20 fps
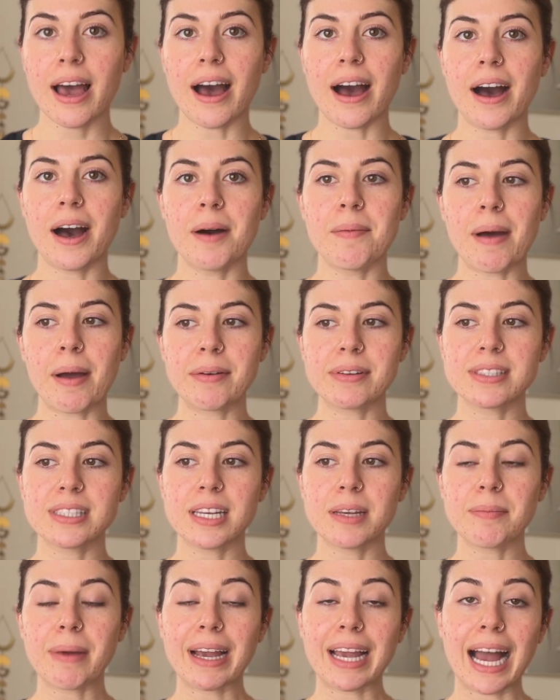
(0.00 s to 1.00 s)
I would
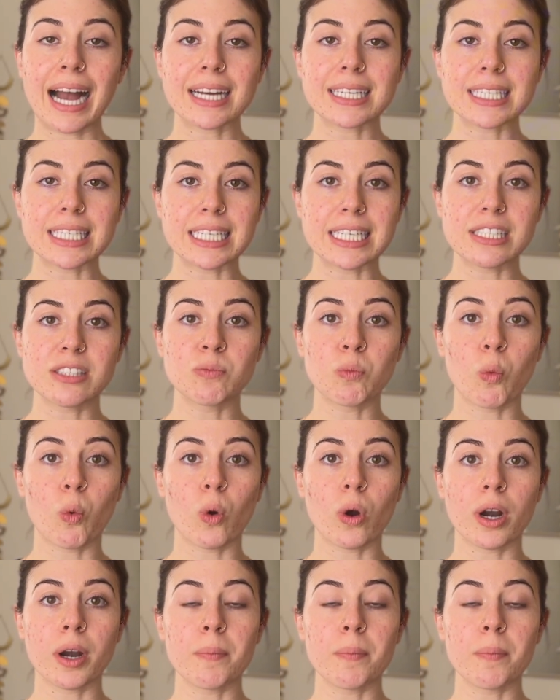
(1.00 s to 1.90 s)
say my acne is more